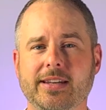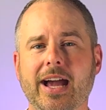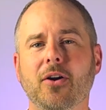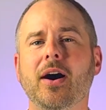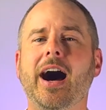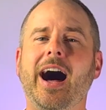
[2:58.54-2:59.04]

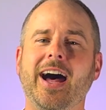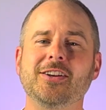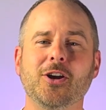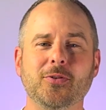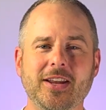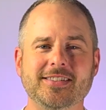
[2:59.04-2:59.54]
Now, I
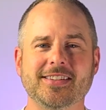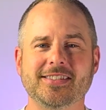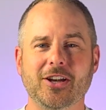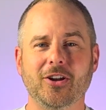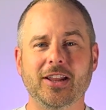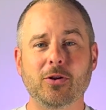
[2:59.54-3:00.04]
don't
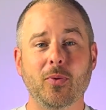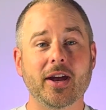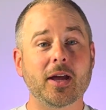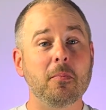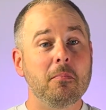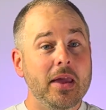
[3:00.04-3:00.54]
necessarily
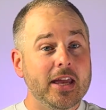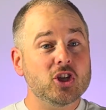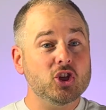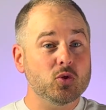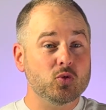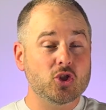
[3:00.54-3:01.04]

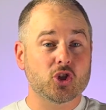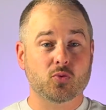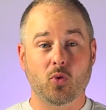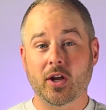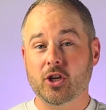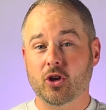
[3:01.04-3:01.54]
recommend you just
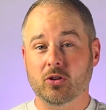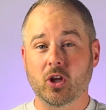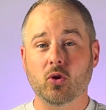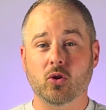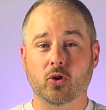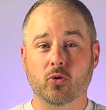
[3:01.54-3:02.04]
run to your
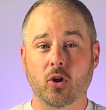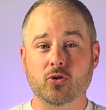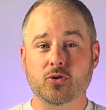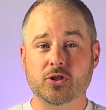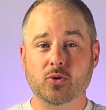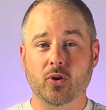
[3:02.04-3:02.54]
local
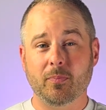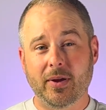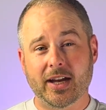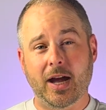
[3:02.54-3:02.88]
grocery store and pick